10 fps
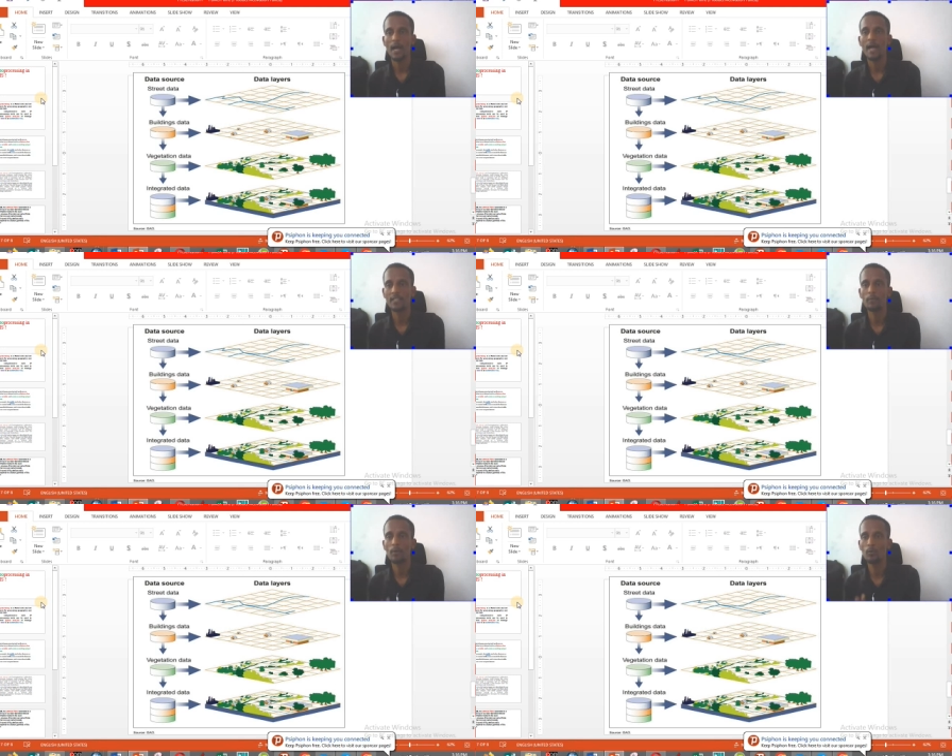
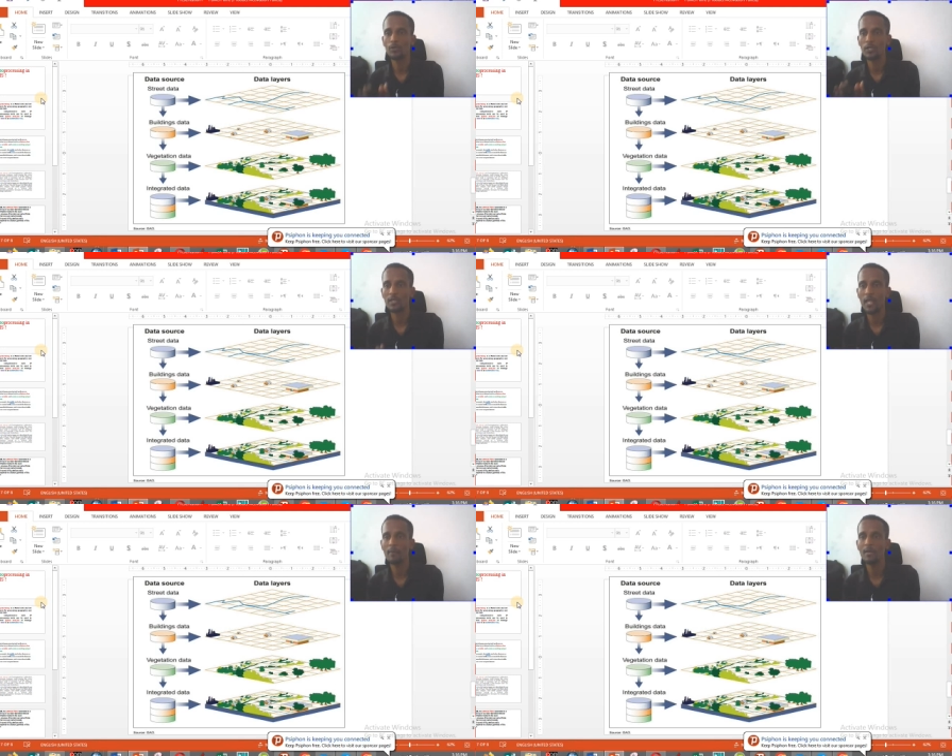
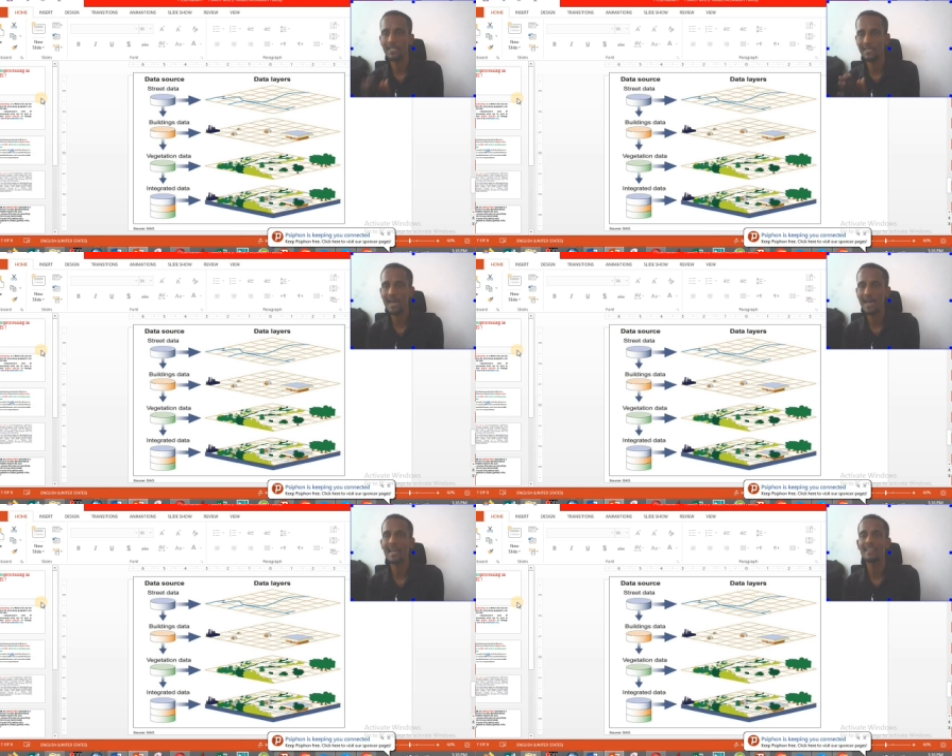Attribute table
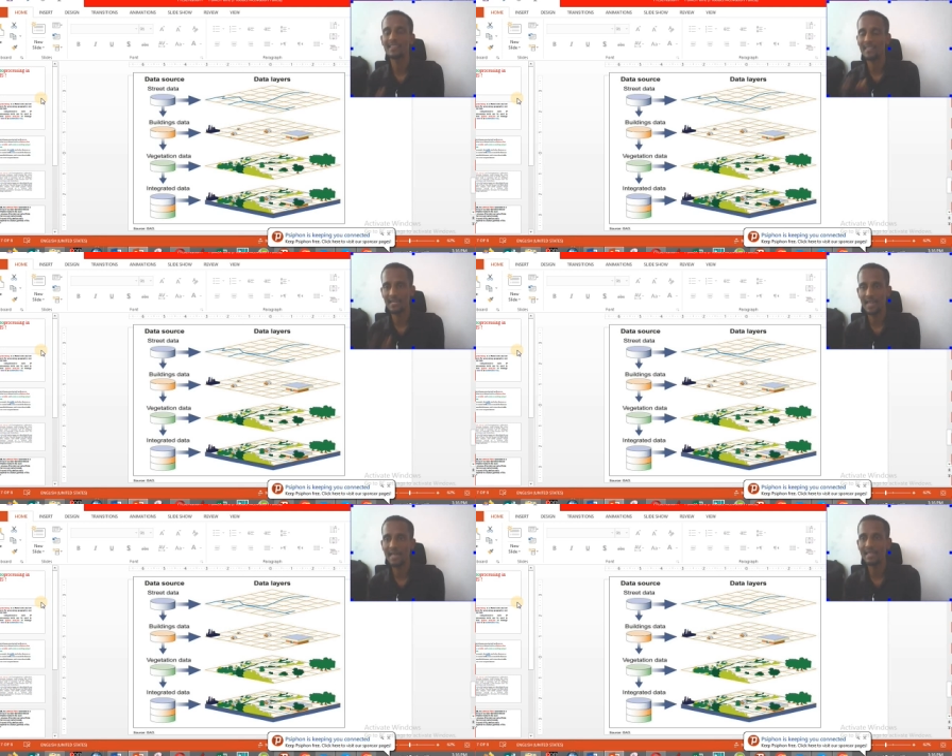data is the
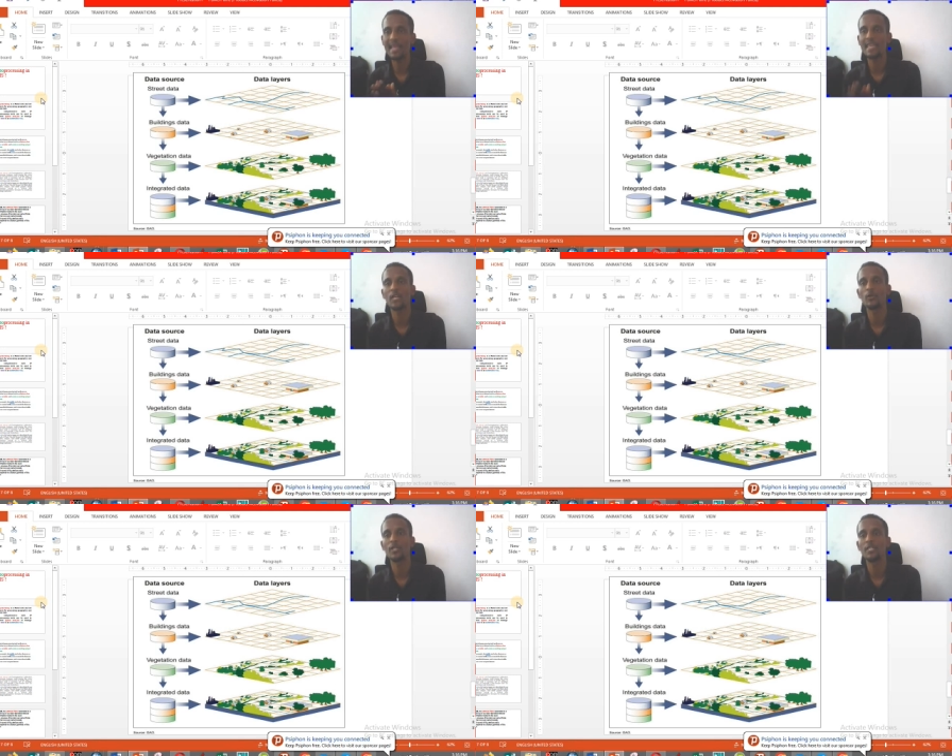data
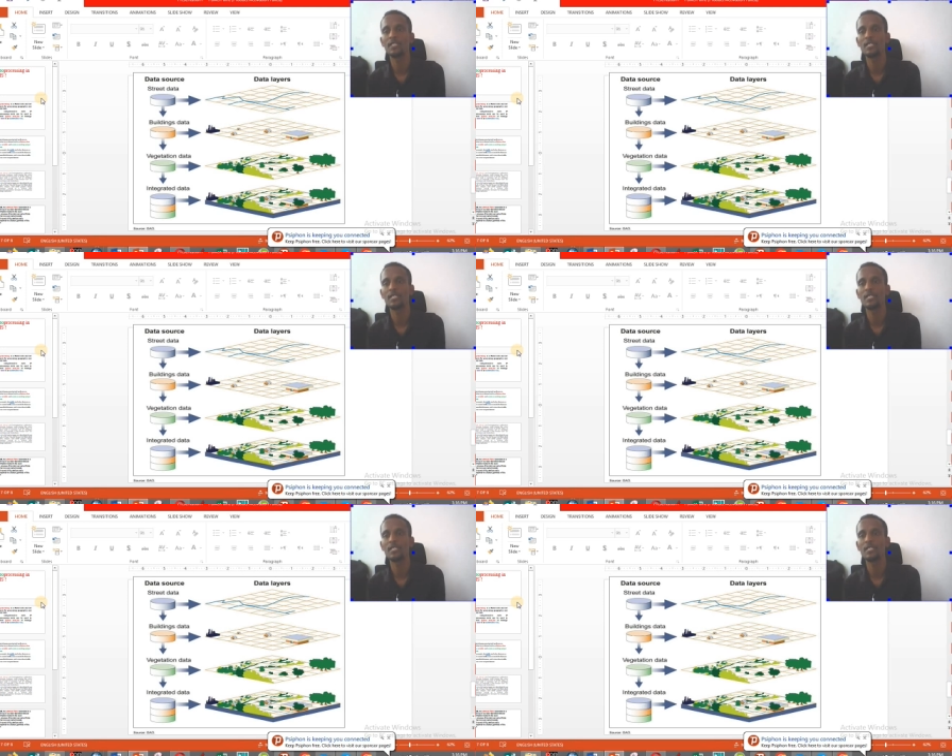included